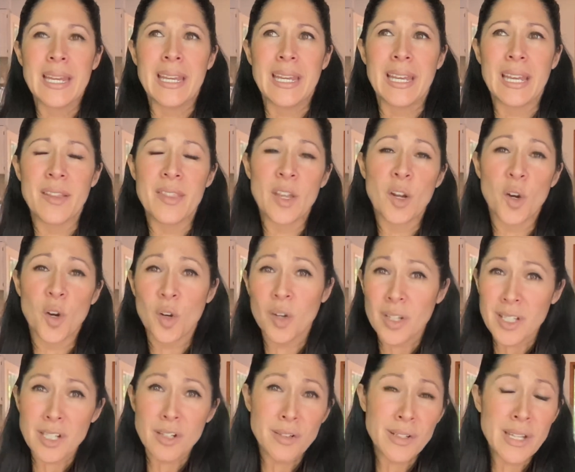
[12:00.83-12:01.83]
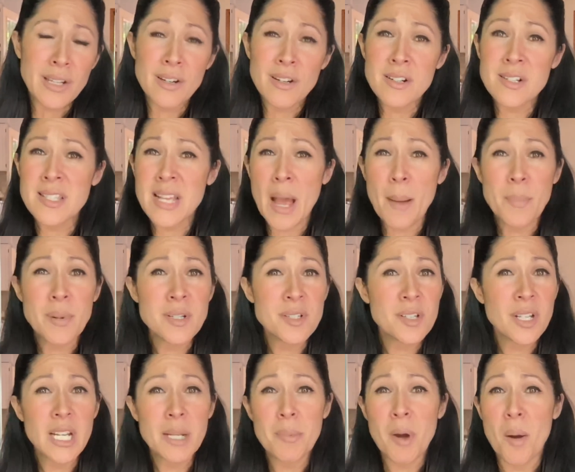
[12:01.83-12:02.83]
In the earlier years, up
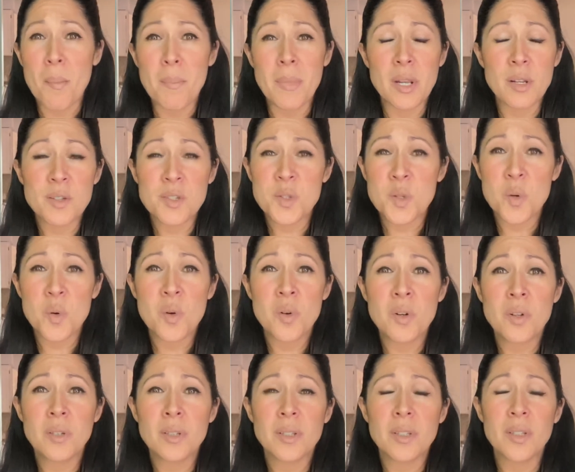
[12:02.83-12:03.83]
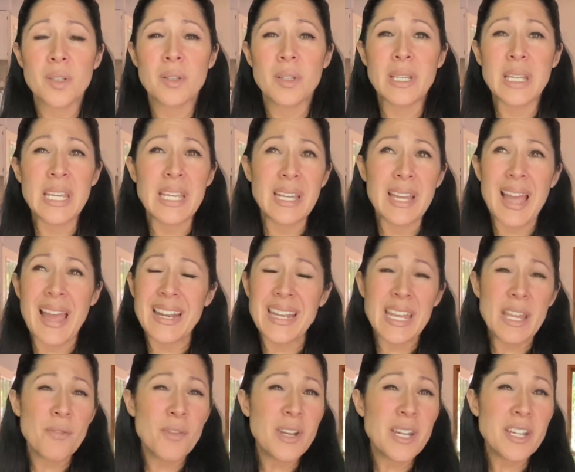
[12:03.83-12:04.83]
until about middle school, and
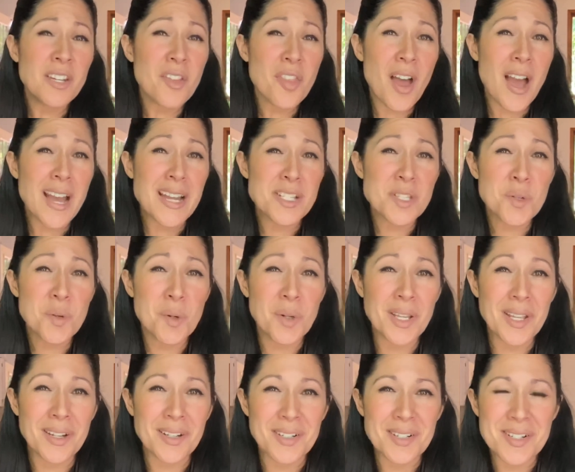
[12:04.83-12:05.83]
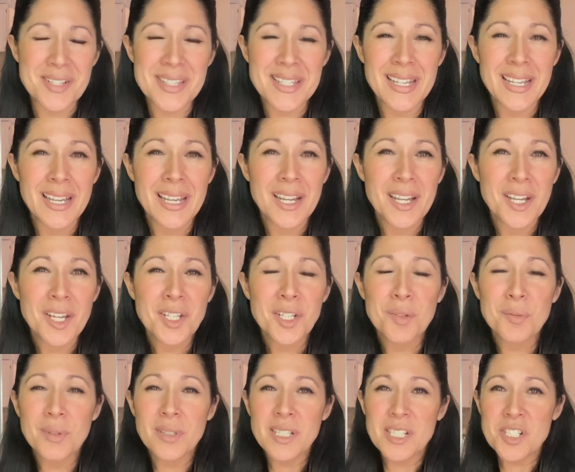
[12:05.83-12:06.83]
even into the high school years,
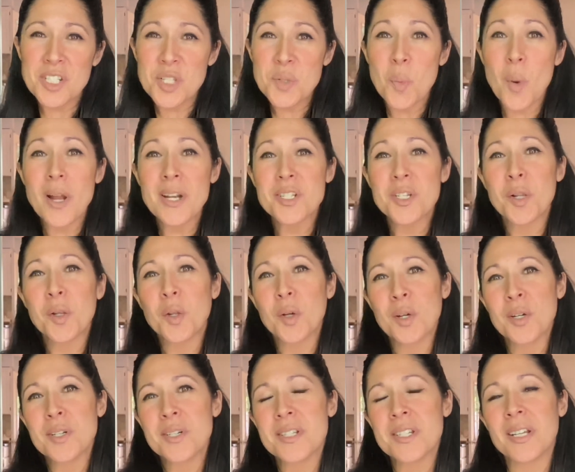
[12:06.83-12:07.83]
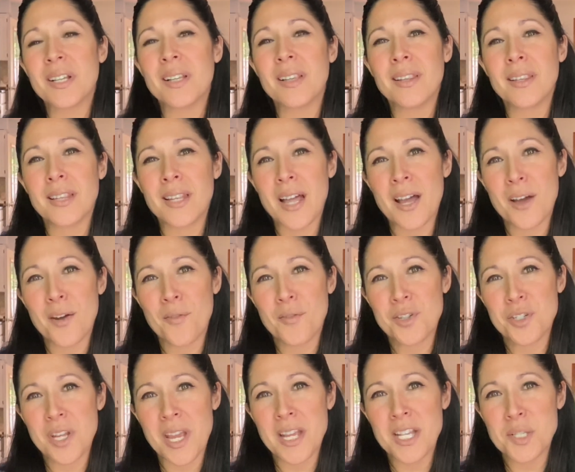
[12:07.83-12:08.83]
you really just want to learn to love
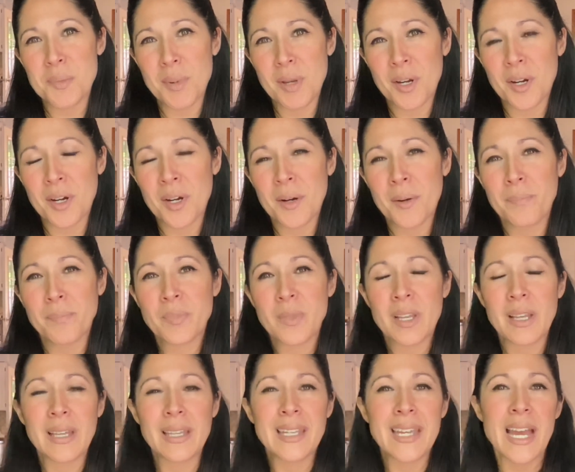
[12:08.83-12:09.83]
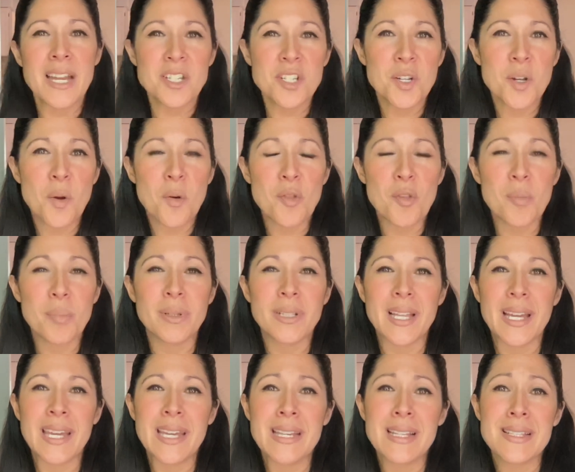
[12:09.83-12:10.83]
Shakespeare, get to know the
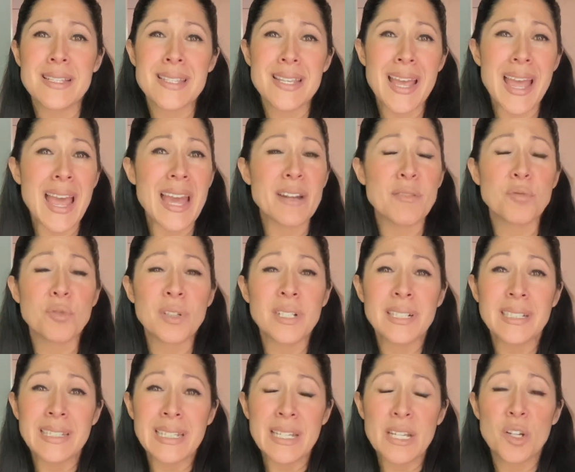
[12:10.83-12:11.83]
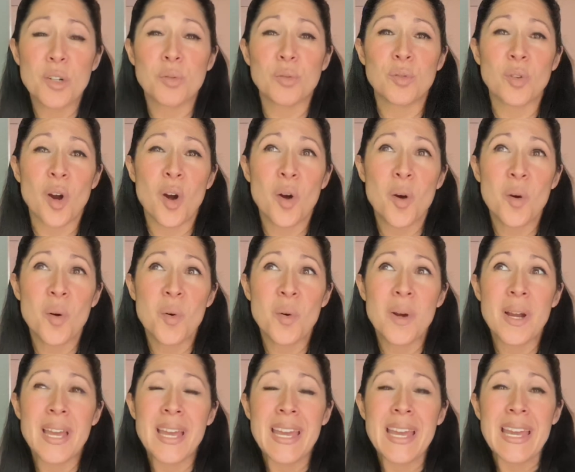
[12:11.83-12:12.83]
plays, and really
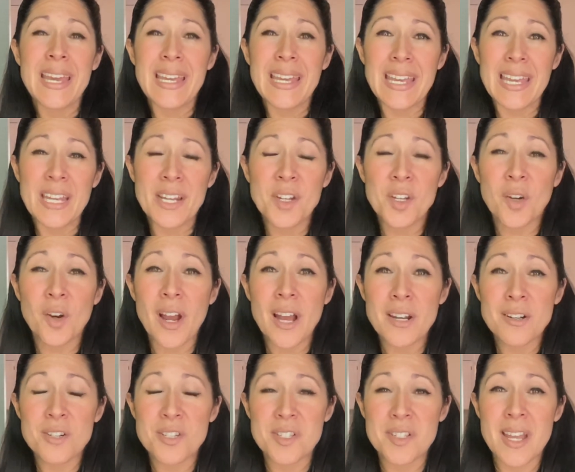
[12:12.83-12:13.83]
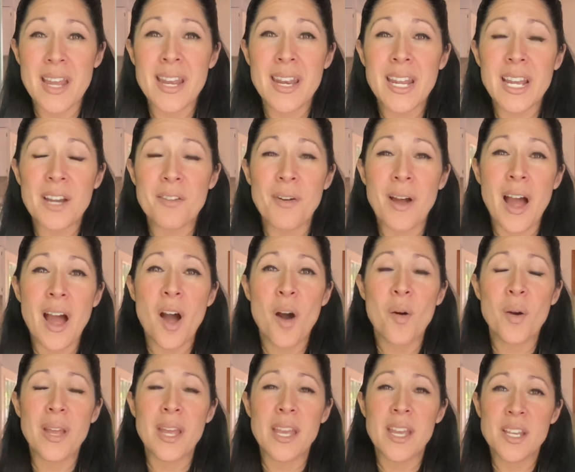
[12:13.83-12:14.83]
grow in your understanding of
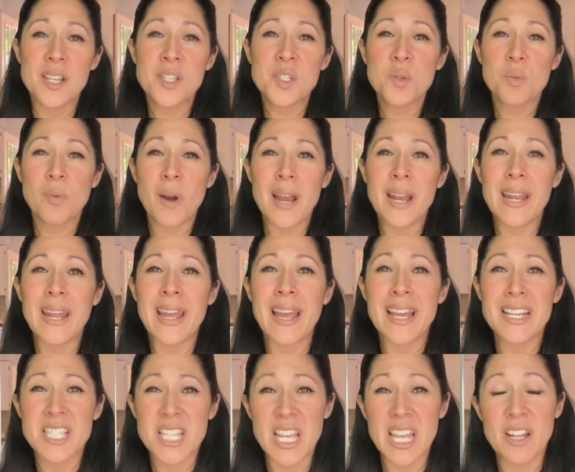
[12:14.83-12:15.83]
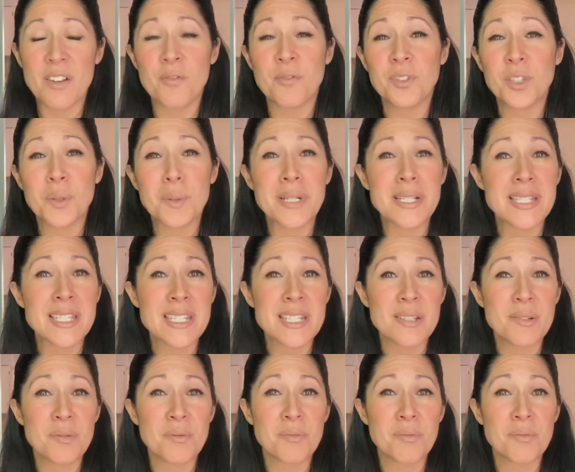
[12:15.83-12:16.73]
how his writing has influenced